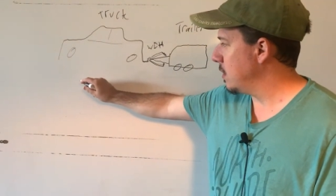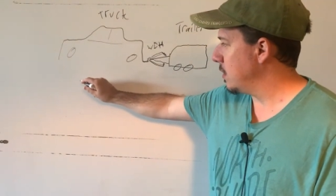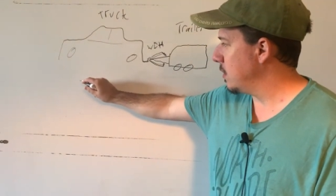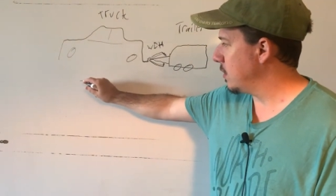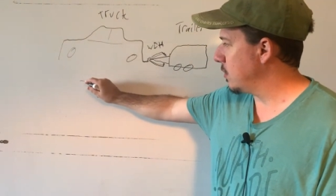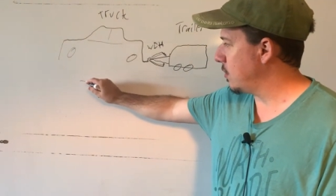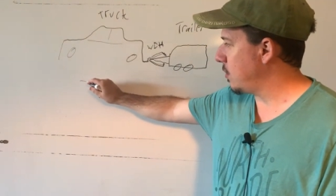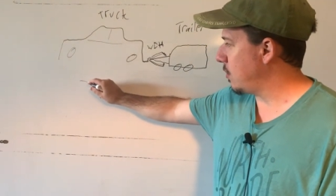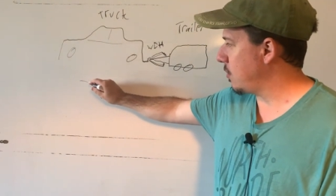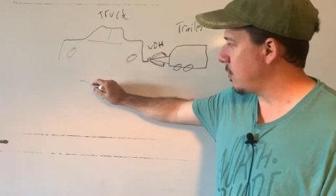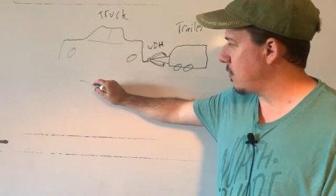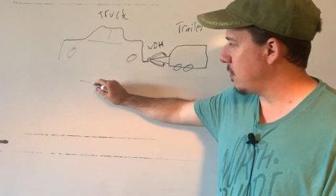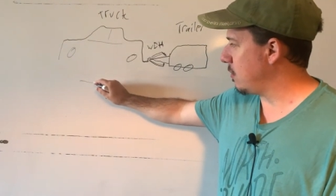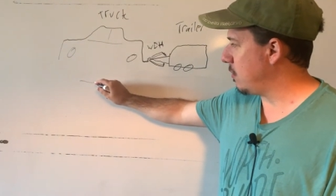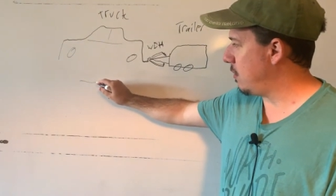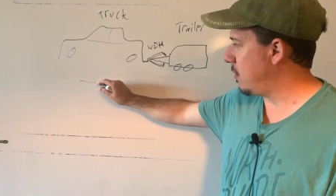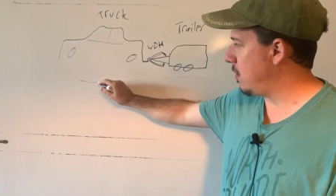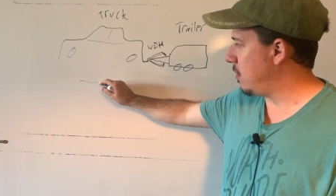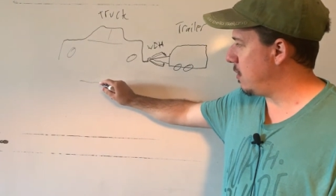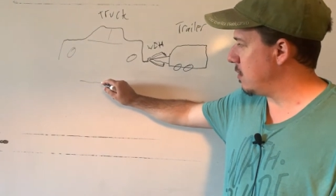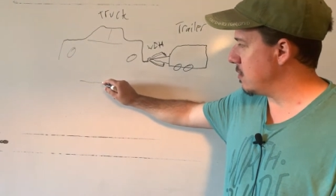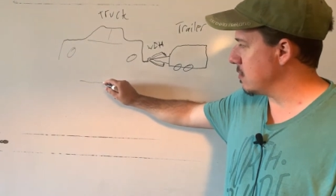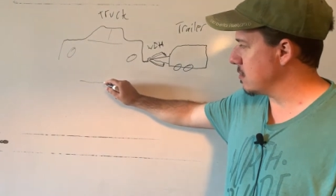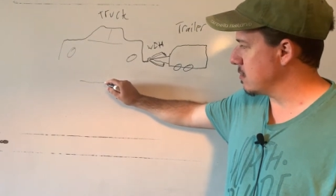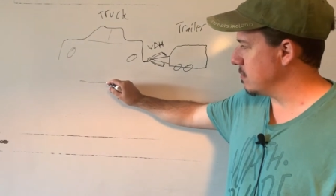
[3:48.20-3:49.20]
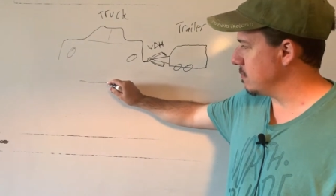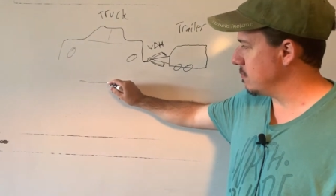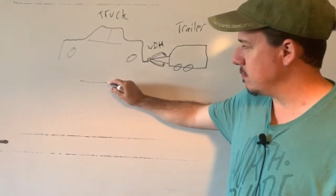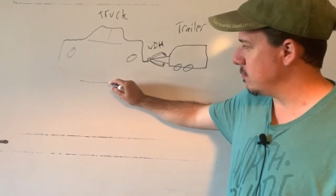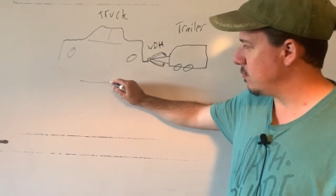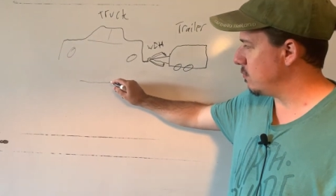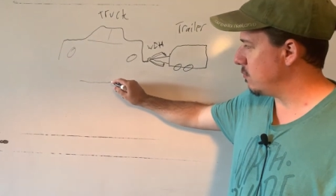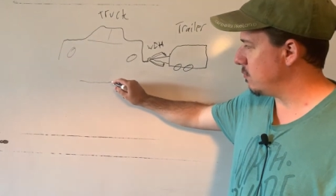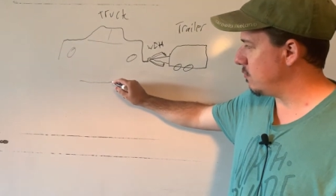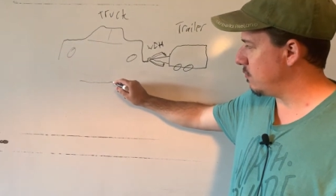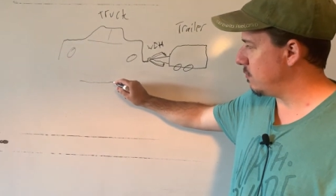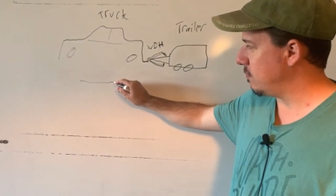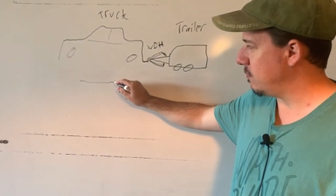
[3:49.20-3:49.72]
going along
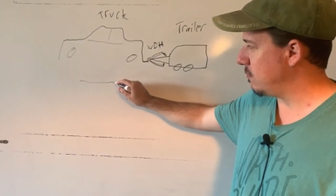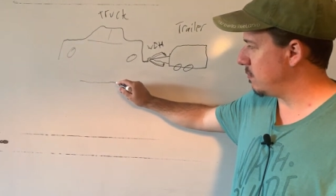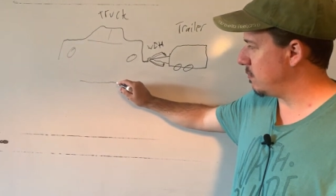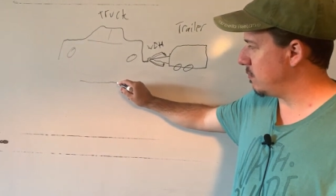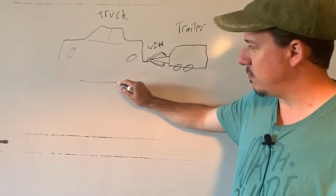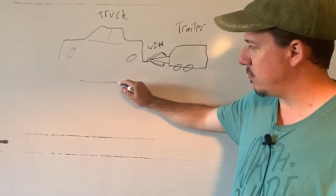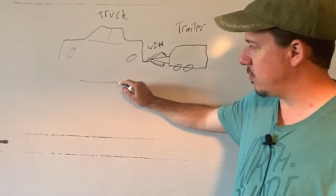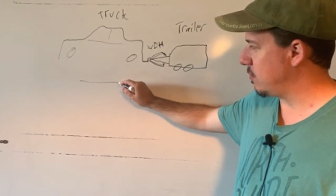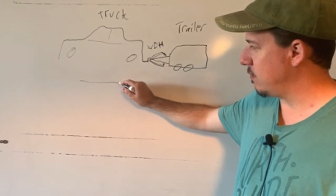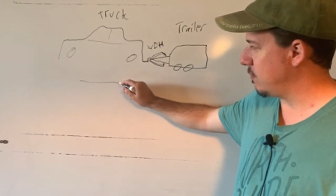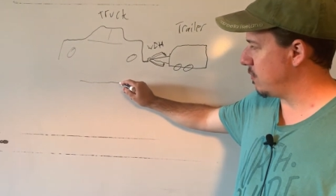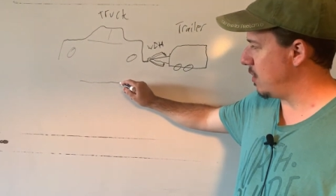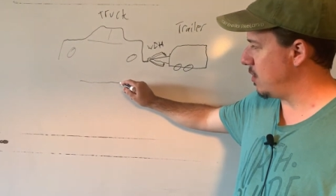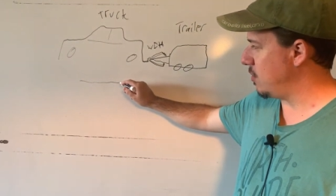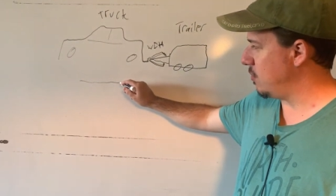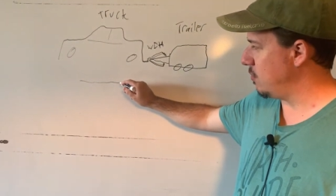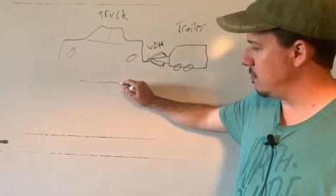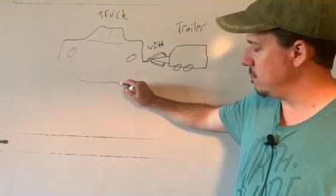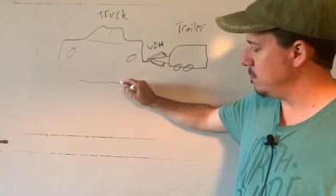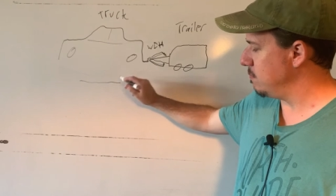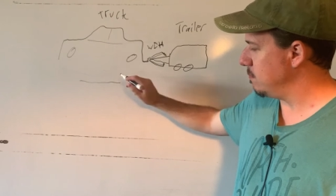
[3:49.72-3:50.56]
the road,